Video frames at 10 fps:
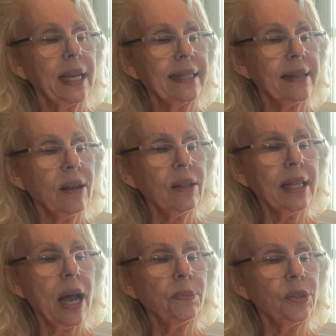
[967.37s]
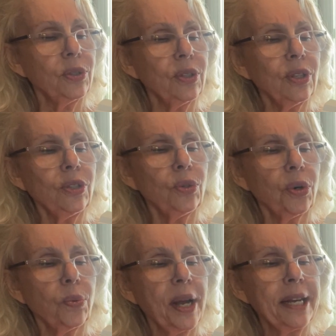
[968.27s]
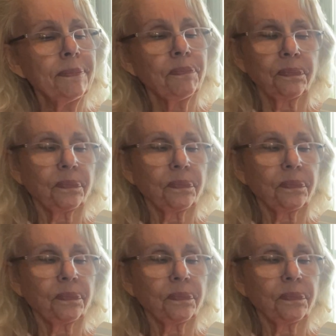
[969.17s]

As Uncle Alp stood in the doorway,